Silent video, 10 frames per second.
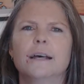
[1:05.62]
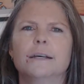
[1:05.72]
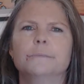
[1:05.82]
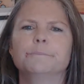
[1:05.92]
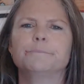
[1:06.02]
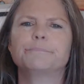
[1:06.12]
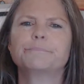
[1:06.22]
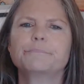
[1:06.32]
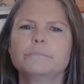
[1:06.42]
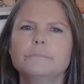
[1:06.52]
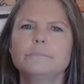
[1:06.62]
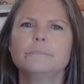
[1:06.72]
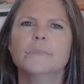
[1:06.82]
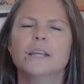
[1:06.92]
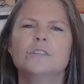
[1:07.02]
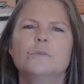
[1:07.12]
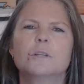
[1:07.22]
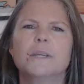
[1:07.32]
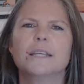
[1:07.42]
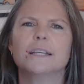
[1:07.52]
Um, I do
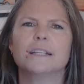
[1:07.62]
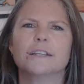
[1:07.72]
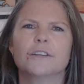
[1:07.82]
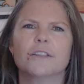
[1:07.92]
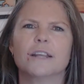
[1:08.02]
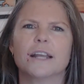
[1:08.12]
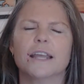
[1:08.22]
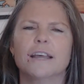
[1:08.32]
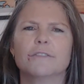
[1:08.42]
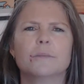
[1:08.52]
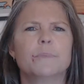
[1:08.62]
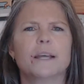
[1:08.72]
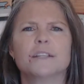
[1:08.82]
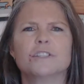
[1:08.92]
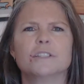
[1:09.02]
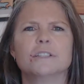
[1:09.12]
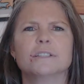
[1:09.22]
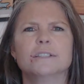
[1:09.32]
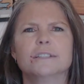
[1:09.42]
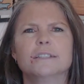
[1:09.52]
want to make it clear that I have
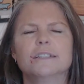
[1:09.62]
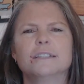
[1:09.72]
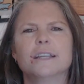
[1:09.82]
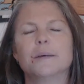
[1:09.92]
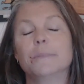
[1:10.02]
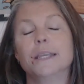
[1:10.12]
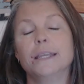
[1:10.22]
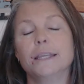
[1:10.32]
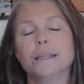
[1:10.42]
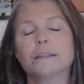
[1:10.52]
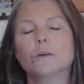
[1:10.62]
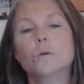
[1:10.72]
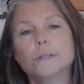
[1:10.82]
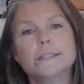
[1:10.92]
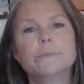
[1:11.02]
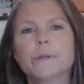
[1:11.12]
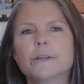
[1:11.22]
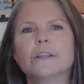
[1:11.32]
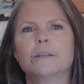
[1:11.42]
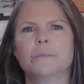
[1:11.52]
compassion, not me, the Holy
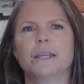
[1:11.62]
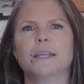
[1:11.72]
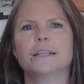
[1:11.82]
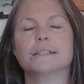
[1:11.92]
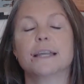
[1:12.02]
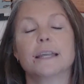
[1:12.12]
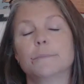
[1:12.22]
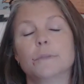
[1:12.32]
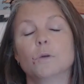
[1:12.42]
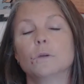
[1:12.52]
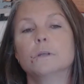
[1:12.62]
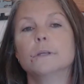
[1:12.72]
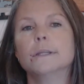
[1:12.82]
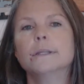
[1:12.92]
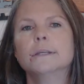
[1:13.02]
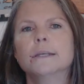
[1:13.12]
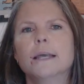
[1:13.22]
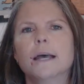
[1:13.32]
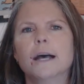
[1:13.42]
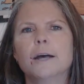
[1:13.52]
Spirit in me, because I am no good.
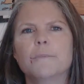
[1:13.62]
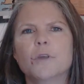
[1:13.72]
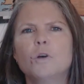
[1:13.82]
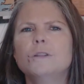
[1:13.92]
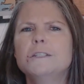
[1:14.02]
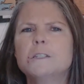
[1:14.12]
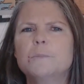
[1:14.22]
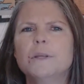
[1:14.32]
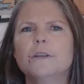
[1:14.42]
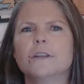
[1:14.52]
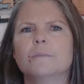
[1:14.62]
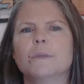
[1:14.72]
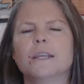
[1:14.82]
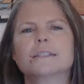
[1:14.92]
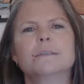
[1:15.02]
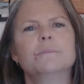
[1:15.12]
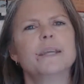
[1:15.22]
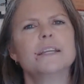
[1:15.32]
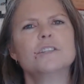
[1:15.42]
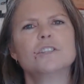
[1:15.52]
Um, the Holy Spirit in me has
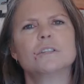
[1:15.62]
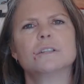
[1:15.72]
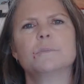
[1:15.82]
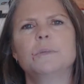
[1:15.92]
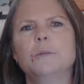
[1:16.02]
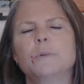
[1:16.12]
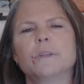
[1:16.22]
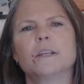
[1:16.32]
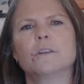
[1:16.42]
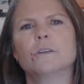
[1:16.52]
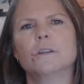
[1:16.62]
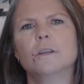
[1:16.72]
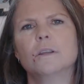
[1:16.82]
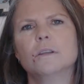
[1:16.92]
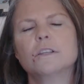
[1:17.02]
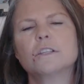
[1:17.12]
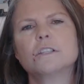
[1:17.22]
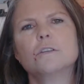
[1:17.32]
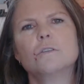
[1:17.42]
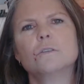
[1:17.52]
compassion on the people that are
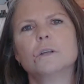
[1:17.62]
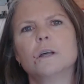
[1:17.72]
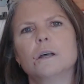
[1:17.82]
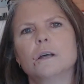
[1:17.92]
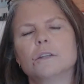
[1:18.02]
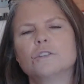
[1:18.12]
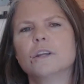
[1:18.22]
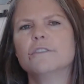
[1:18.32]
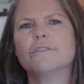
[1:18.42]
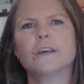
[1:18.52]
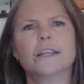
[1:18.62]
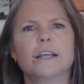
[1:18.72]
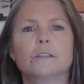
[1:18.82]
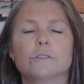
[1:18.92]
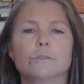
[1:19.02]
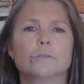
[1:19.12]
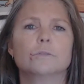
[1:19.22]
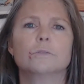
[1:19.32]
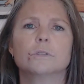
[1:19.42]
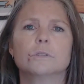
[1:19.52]
still uh, trying to find out the
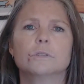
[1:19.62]
truth